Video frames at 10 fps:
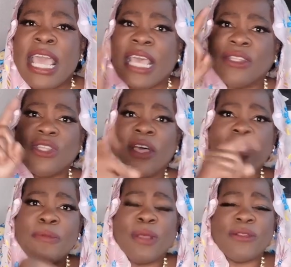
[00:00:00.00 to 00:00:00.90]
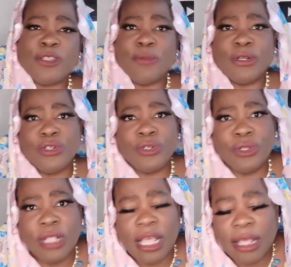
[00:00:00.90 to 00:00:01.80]
And talking about
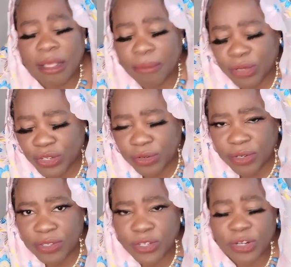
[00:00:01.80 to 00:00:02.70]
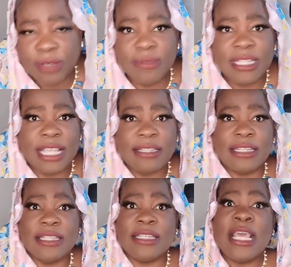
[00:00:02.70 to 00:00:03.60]
spiritual uh, material
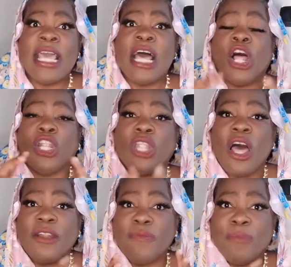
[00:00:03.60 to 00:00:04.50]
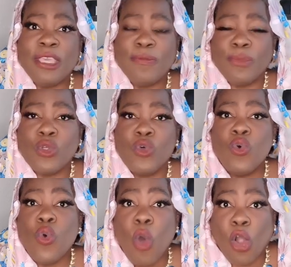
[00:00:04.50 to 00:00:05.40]
circumstances, a lot of people
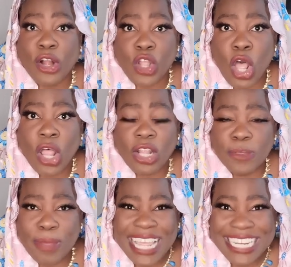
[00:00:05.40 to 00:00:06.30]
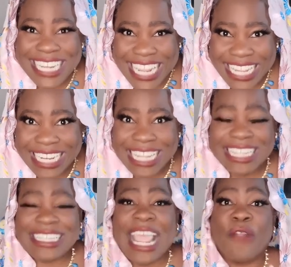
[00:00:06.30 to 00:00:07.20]
who are called by
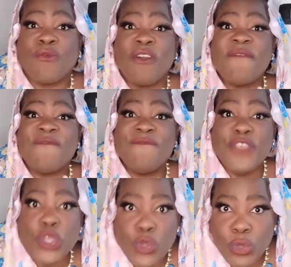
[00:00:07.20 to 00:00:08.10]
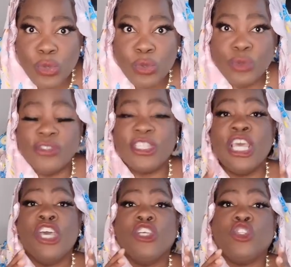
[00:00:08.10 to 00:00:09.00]
deities and refuse
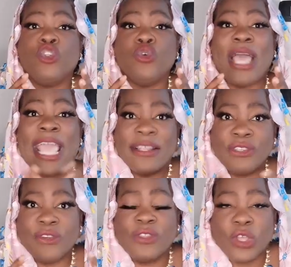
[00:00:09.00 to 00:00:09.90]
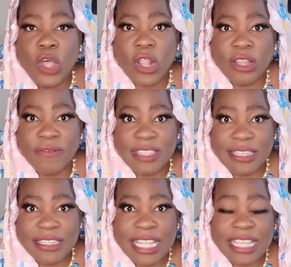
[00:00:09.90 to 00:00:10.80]
to answer the call of
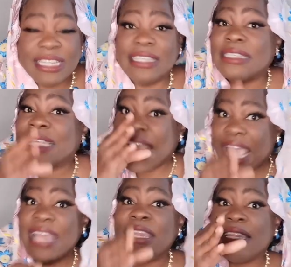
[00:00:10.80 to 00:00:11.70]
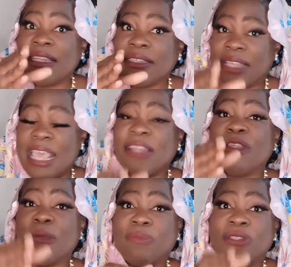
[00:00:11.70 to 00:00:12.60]
these deities can end
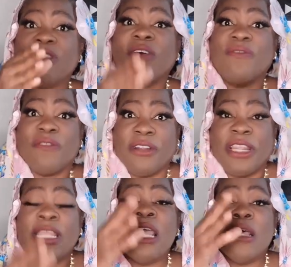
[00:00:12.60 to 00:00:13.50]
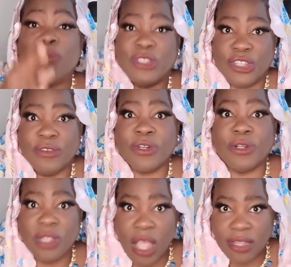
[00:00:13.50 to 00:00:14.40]
up suffering
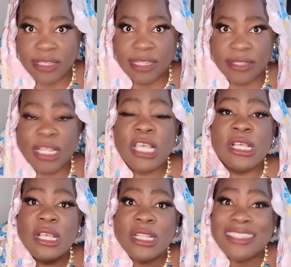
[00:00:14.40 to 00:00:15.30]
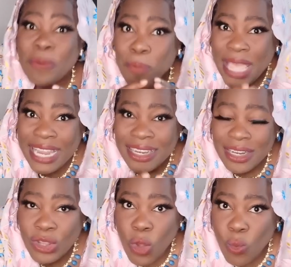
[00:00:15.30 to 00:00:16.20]
material losses
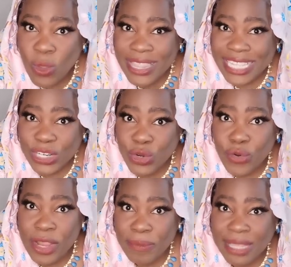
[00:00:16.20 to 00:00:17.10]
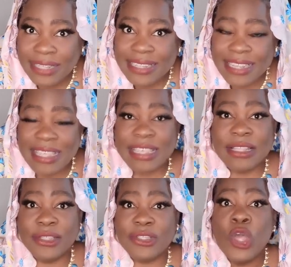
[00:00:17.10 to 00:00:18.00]
depending on what the agreement
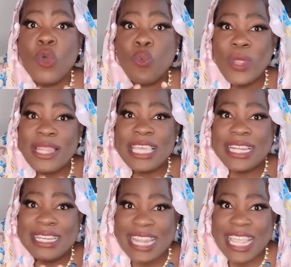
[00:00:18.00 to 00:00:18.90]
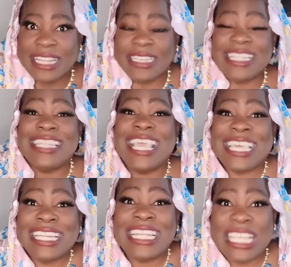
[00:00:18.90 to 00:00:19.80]
is with that deity, they
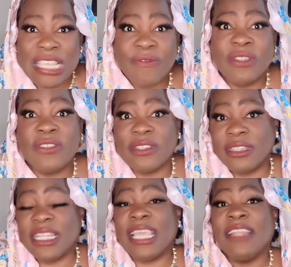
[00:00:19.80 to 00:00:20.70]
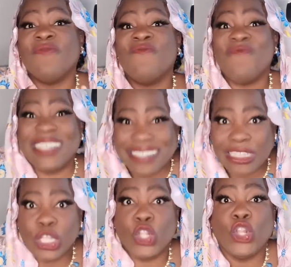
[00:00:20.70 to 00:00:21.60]
can even sustain
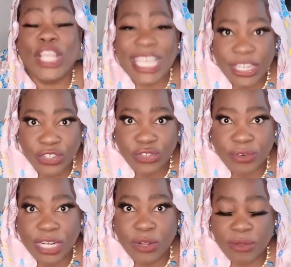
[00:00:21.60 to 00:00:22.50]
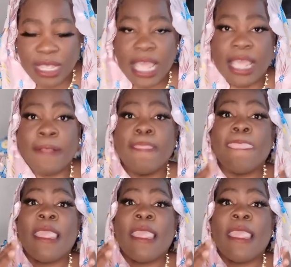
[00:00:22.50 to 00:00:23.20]
physical injury, okay?